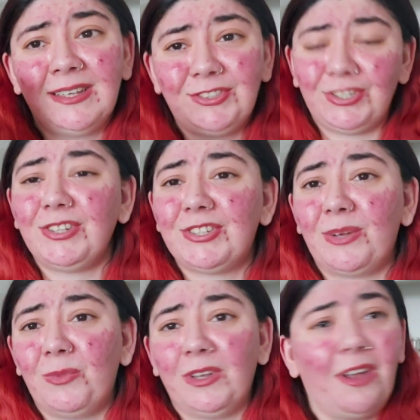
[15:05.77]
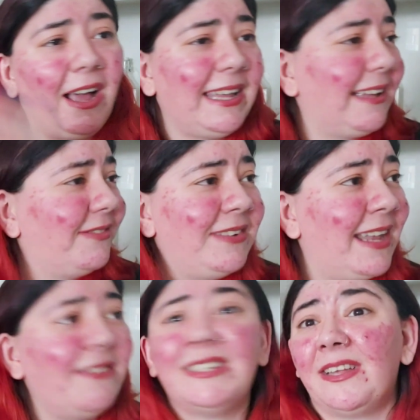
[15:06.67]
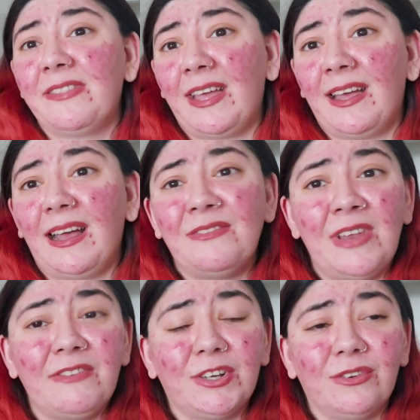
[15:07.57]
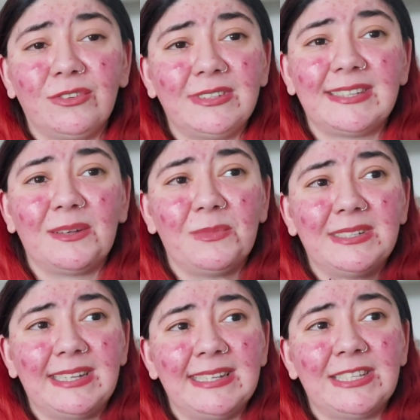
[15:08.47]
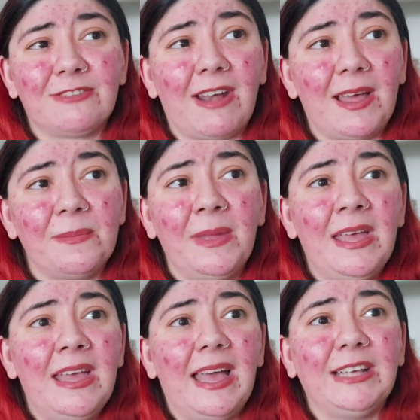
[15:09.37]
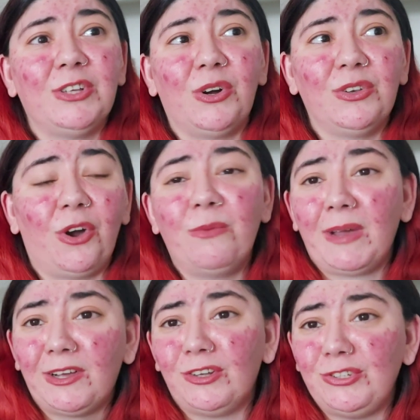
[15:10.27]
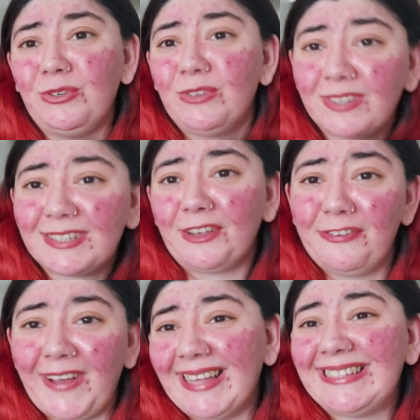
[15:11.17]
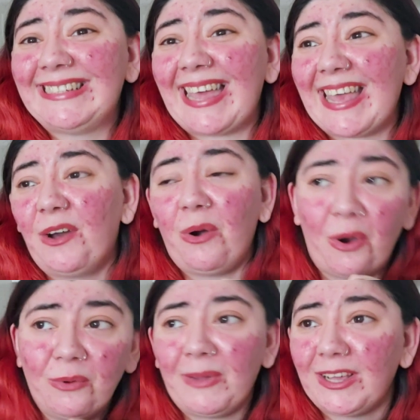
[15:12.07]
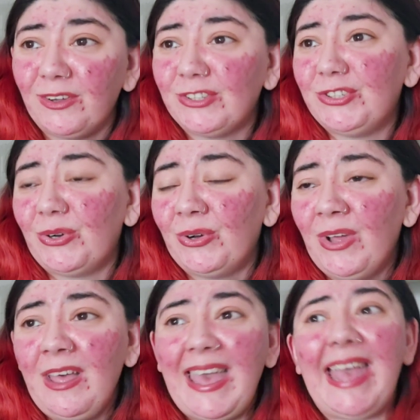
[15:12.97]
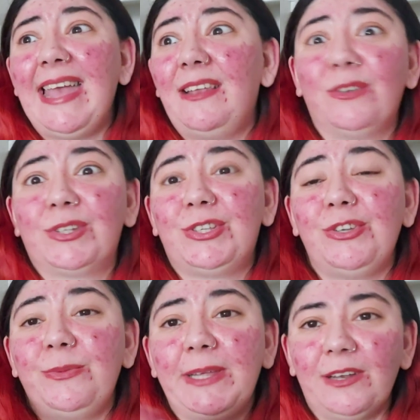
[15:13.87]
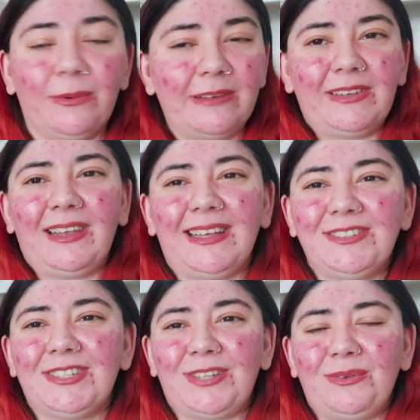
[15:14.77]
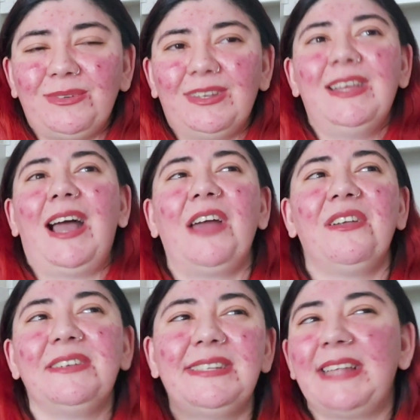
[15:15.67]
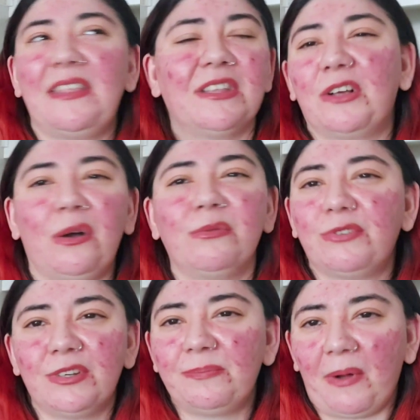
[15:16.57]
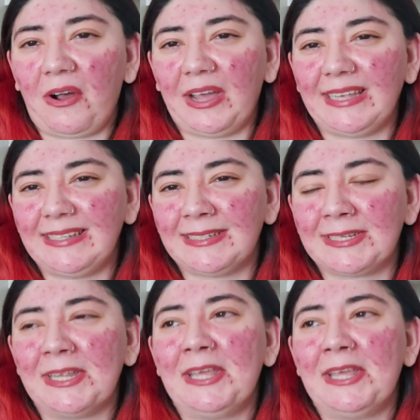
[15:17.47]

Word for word: judge someone. I have never done that. I've never gone onto someone's Instagram and gone, oh my god, you look so fat today, or oh my god, your hair looks stupid, or whatever. Like, I don't understand the culture behind